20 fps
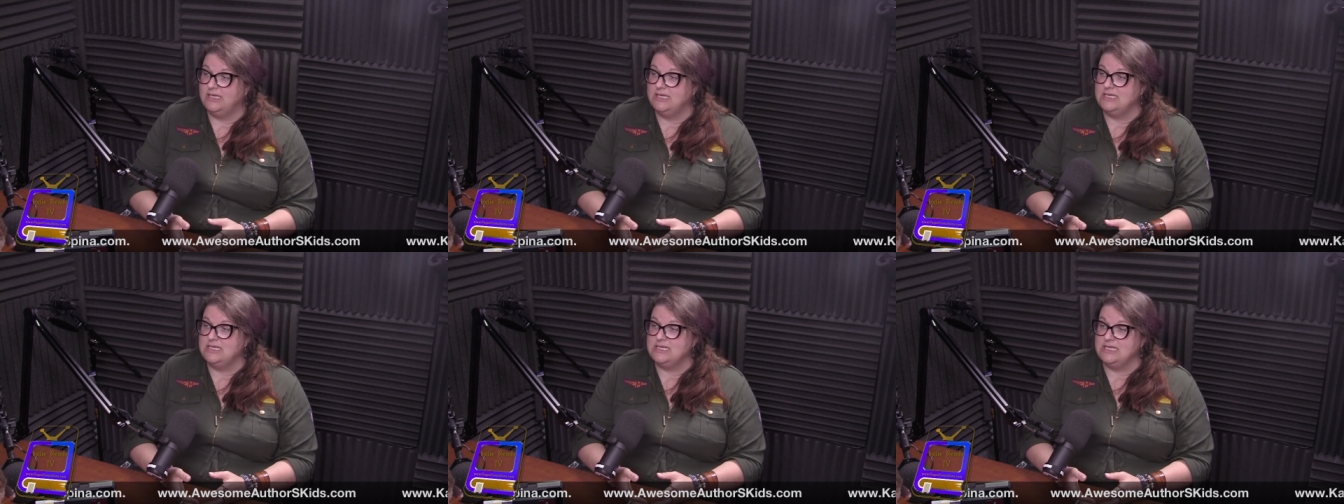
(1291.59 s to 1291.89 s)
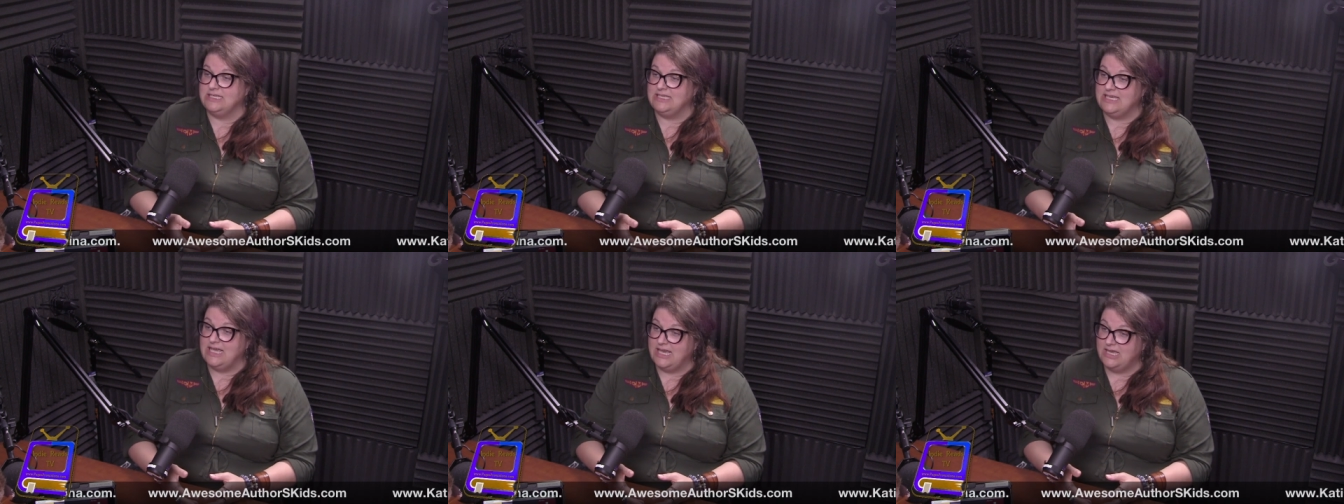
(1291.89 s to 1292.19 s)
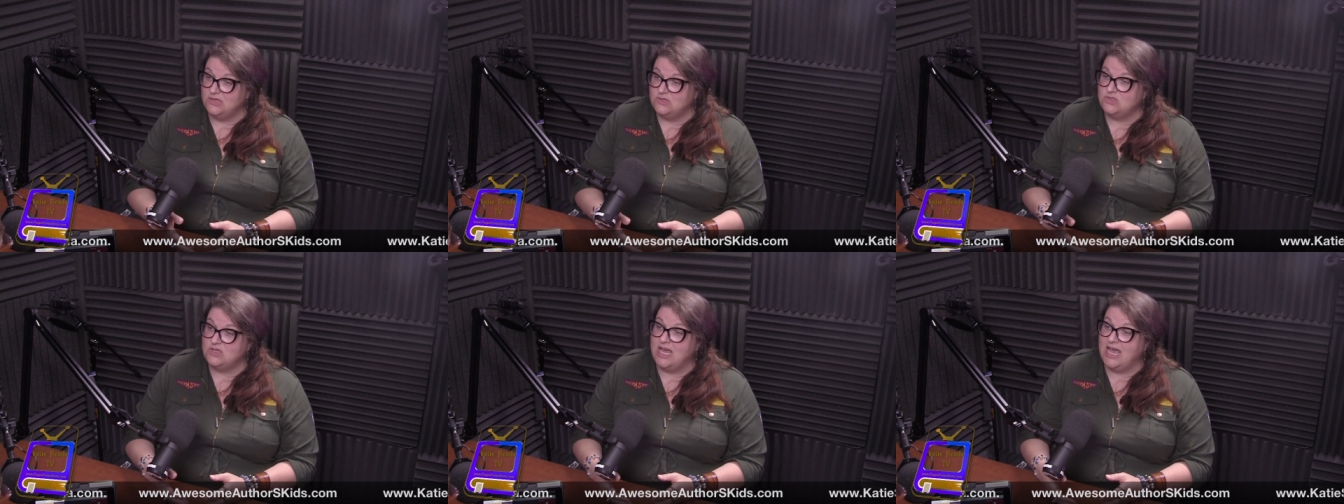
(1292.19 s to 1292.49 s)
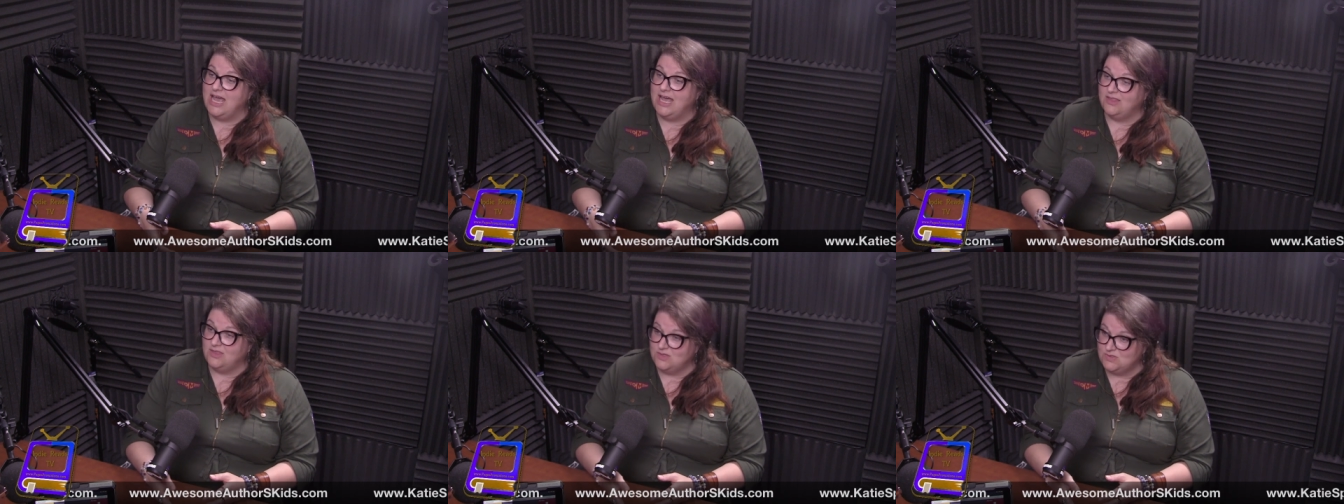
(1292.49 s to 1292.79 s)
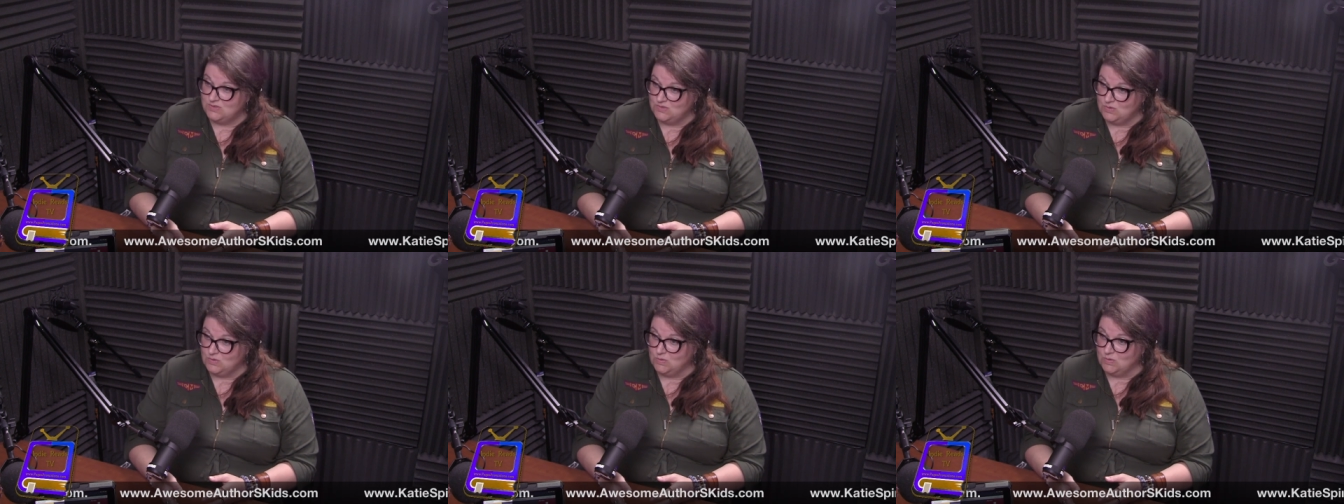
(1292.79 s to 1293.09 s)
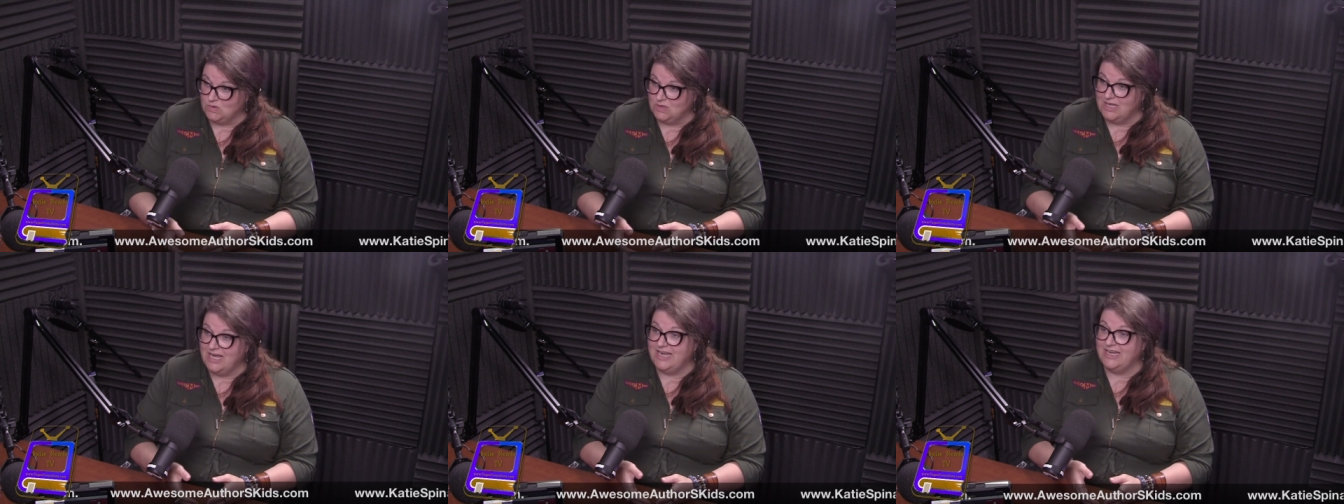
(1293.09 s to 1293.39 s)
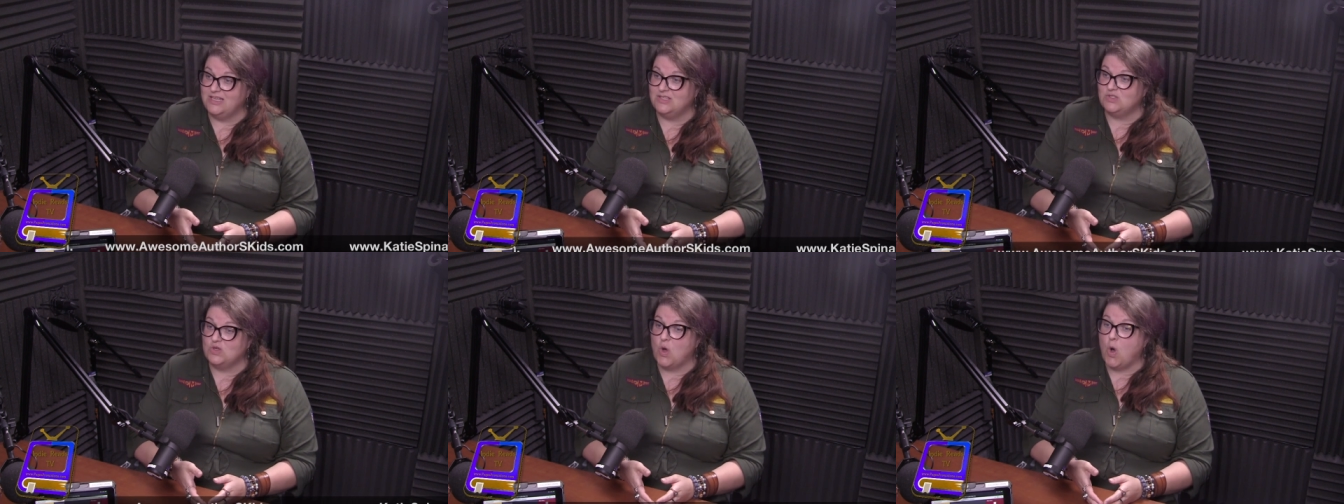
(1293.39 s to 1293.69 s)
it engaged at the school and
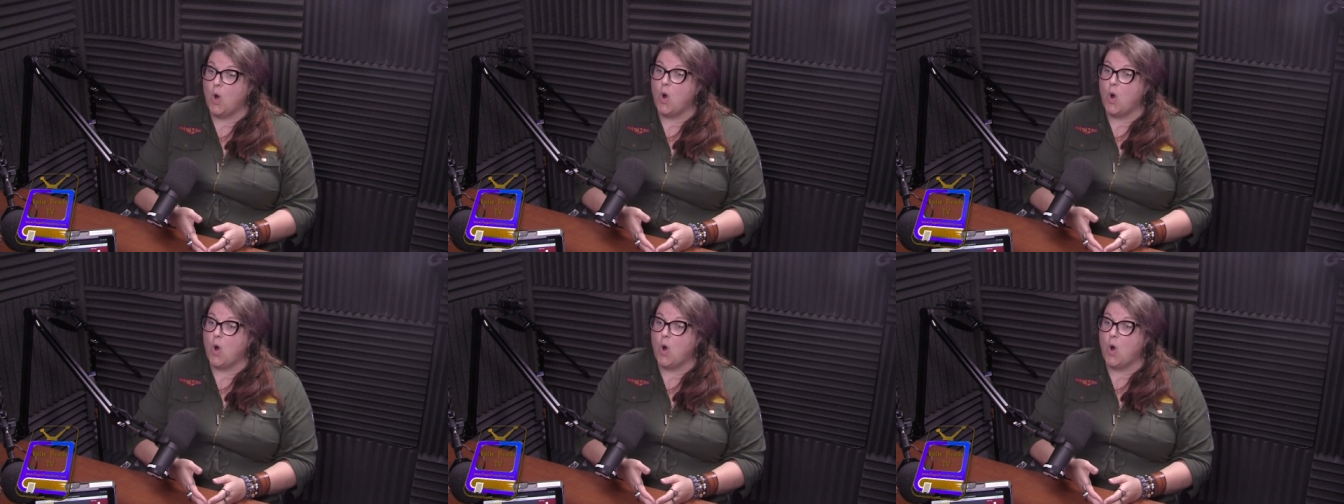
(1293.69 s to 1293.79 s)
it's